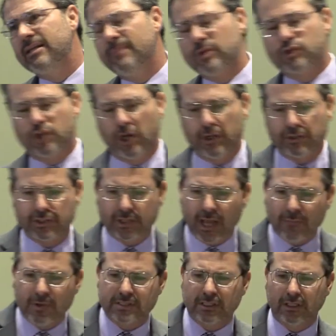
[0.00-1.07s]
them in church, so
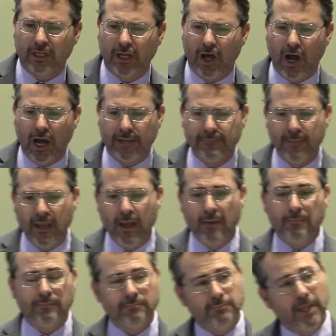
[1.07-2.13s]
that was a little odd.
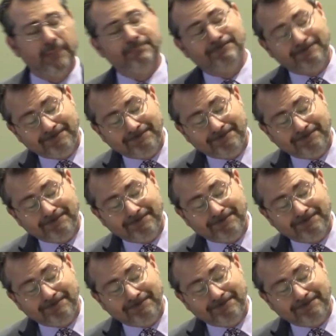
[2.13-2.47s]
But